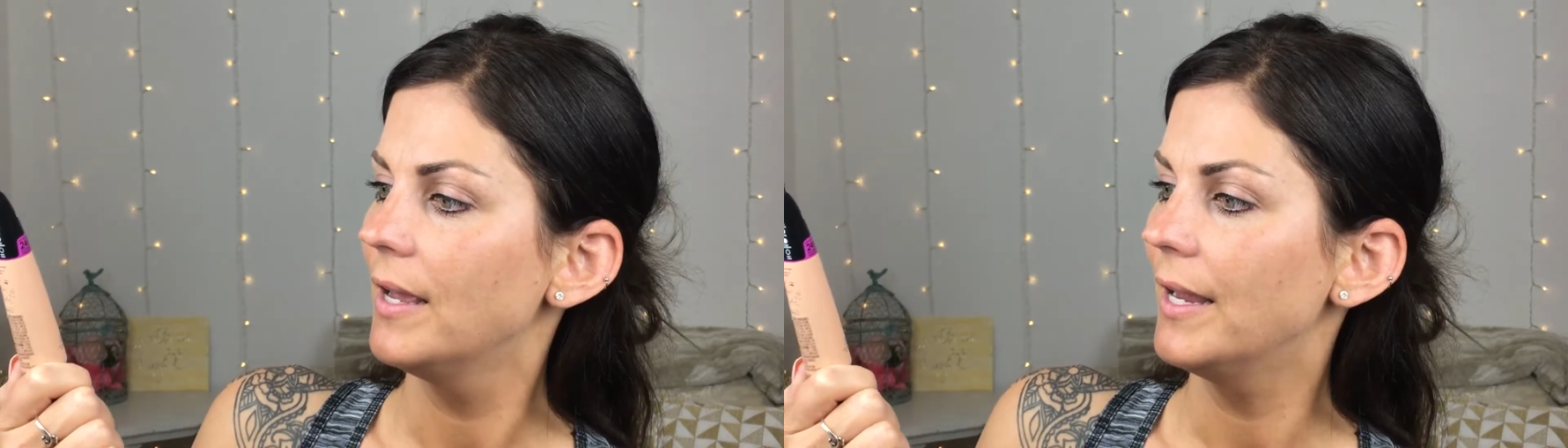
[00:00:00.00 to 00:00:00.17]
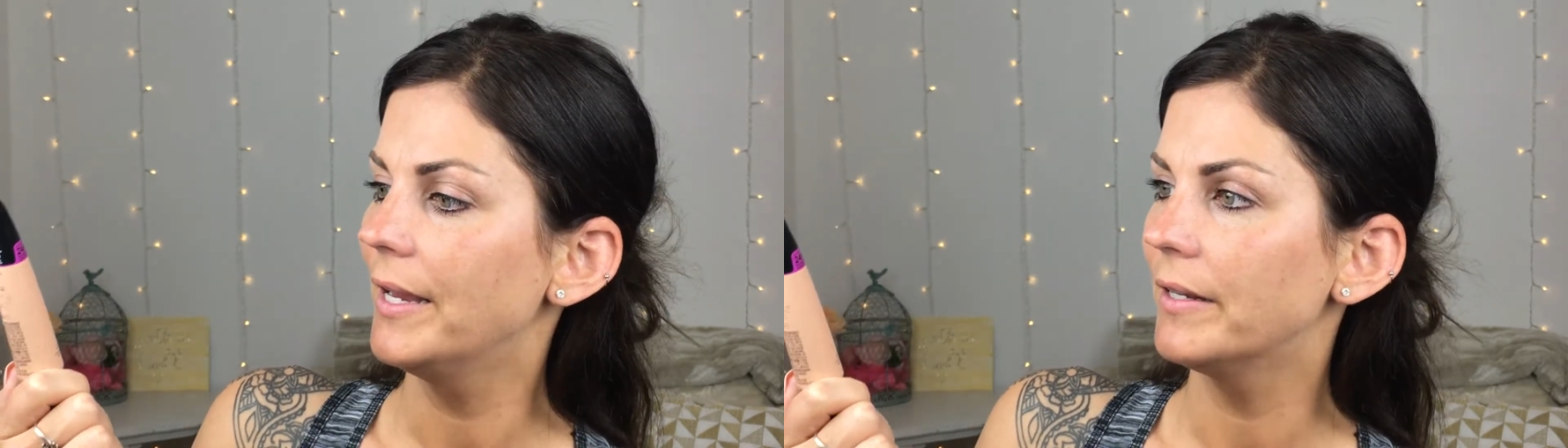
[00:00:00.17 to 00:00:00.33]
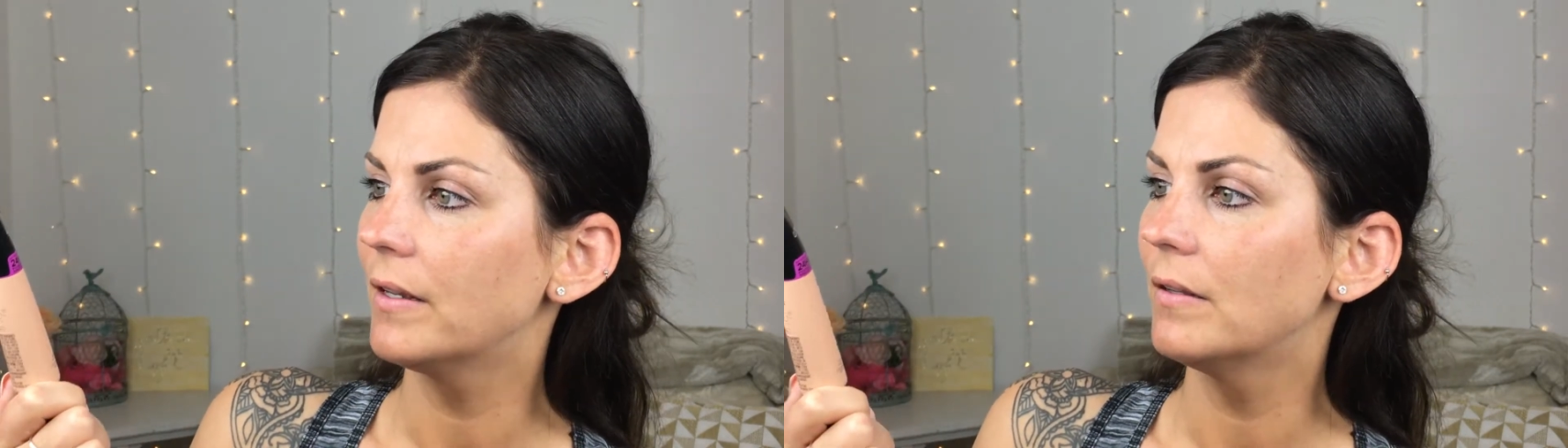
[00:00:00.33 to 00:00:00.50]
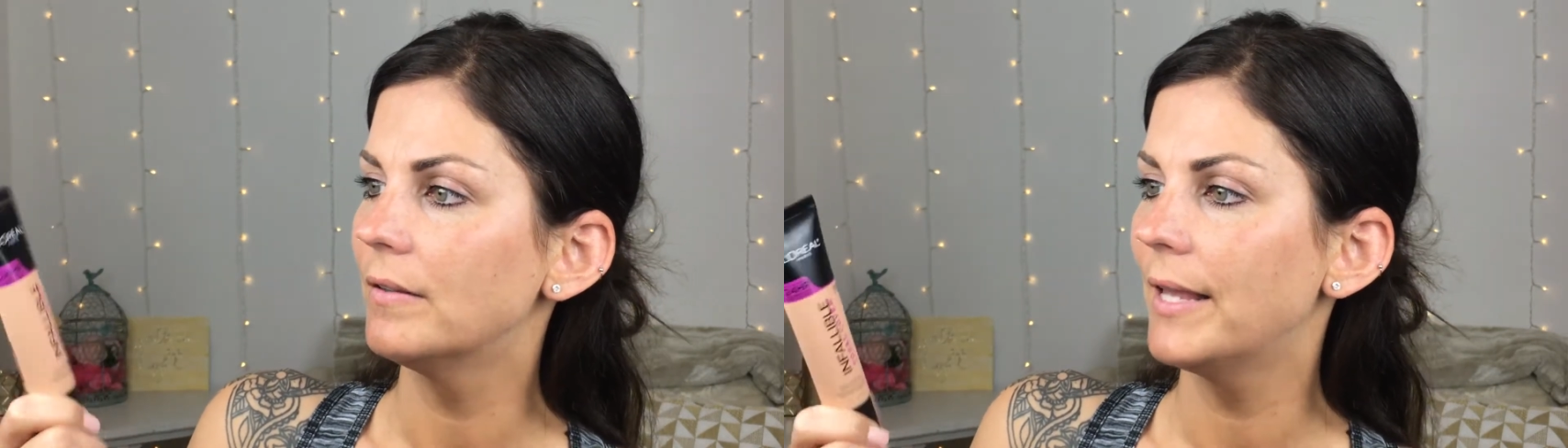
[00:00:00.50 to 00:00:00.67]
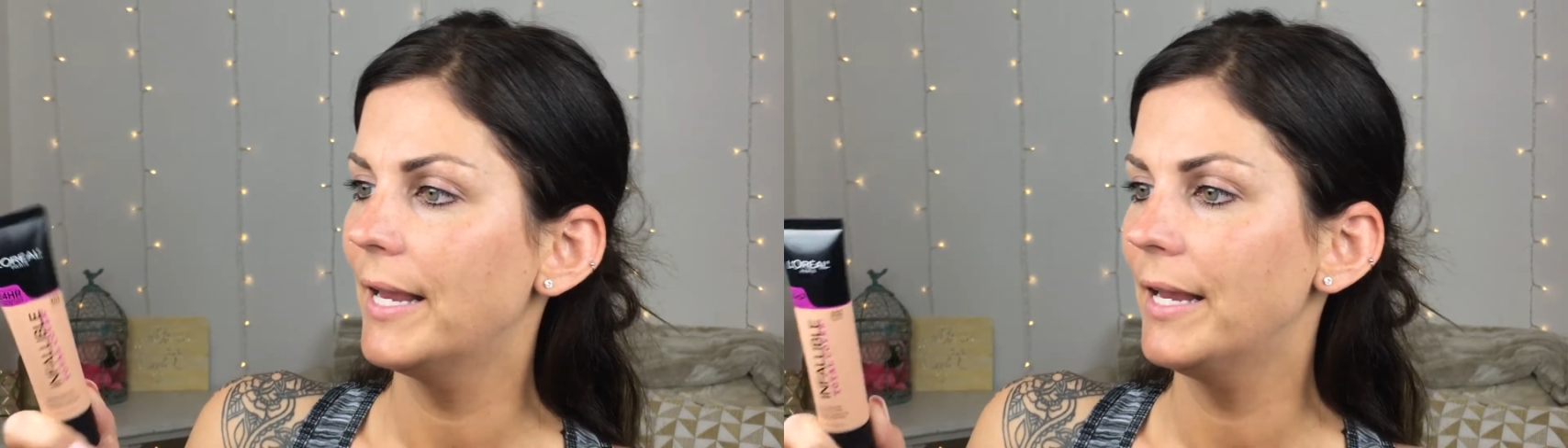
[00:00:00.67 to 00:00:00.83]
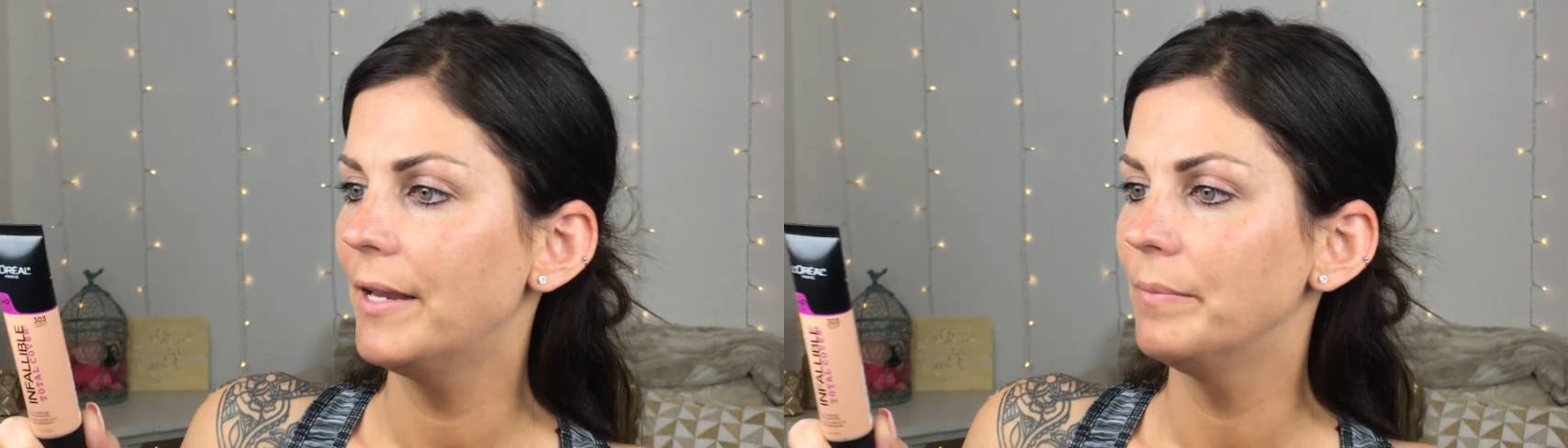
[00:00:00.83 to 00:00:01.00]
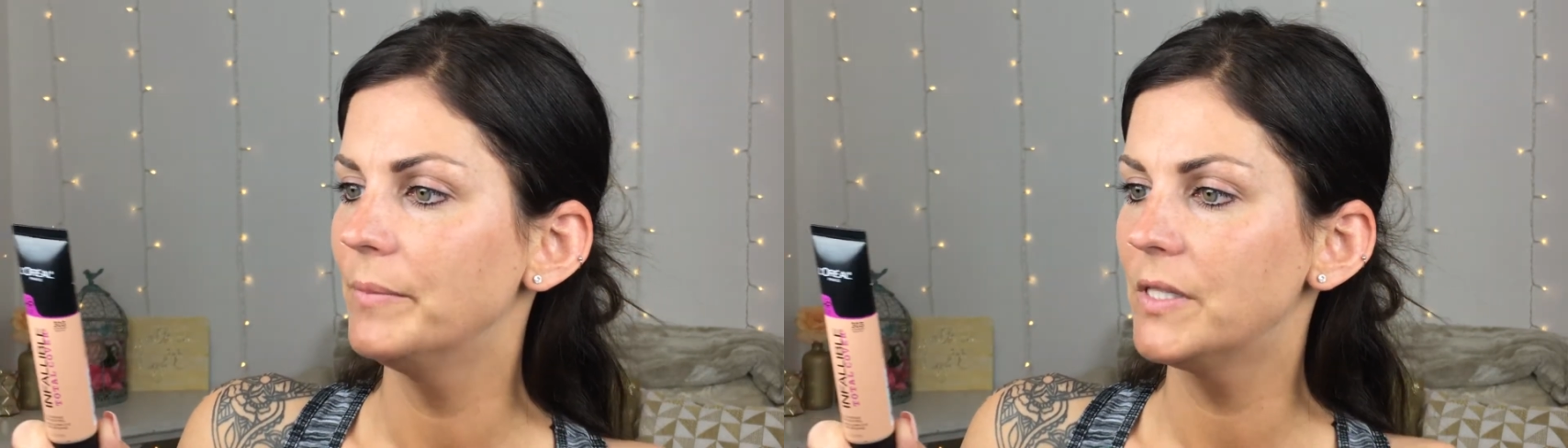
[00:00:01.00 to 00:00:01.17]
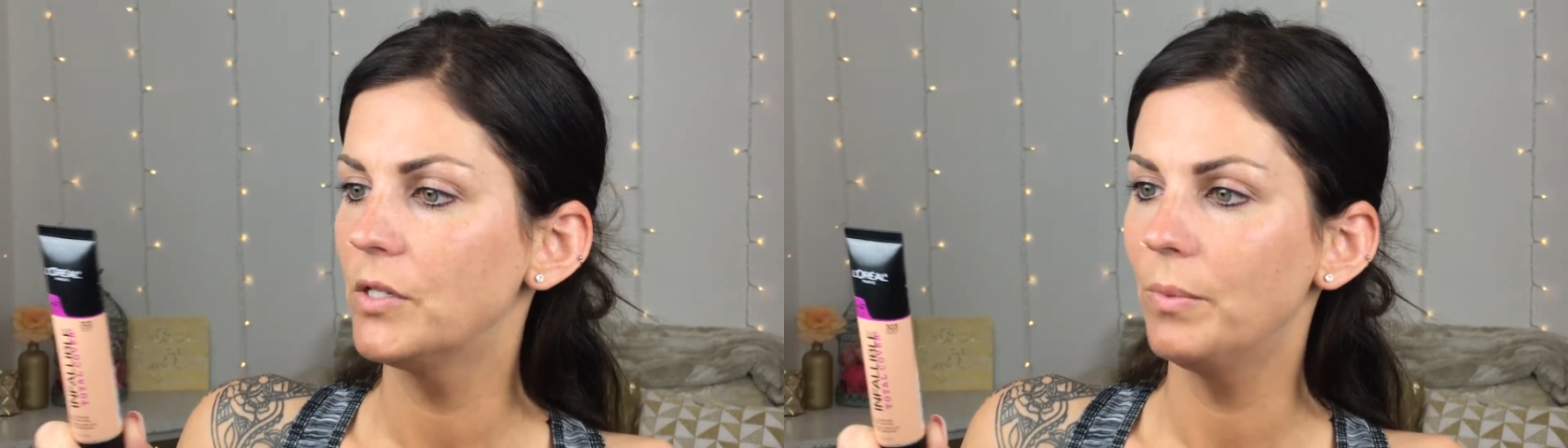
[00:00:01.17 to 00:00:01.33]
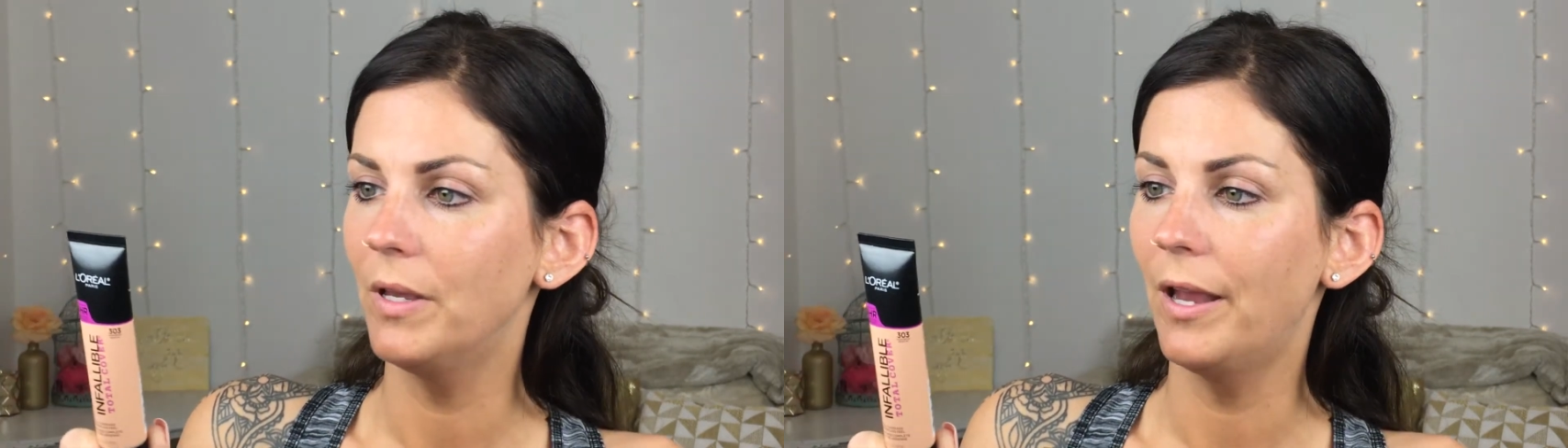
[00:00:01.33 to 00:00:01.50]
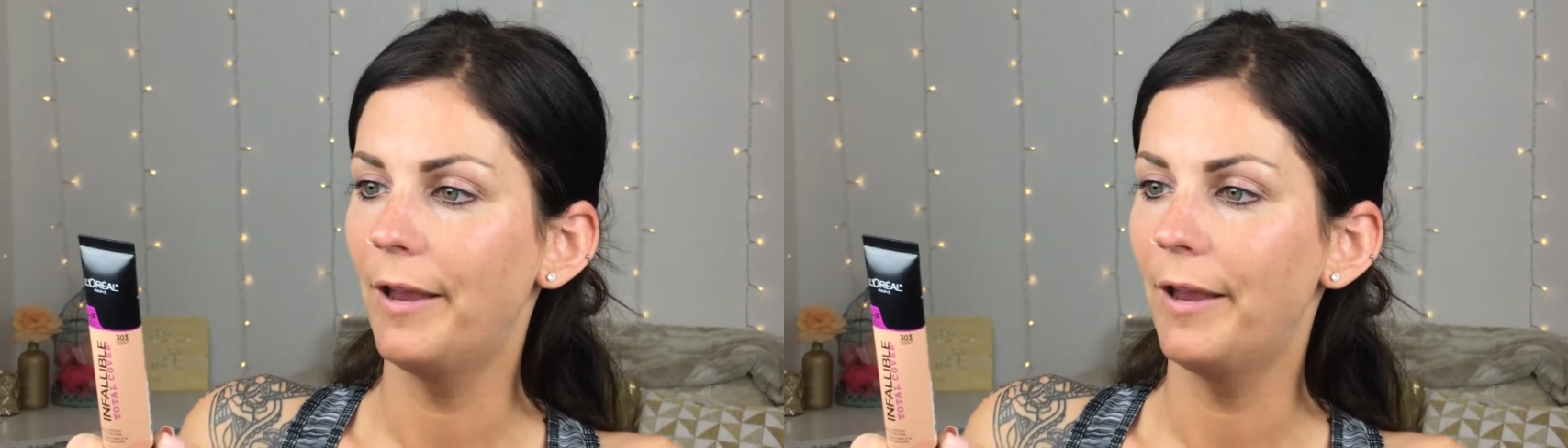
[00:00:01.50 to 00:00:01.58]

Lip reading: It claims to be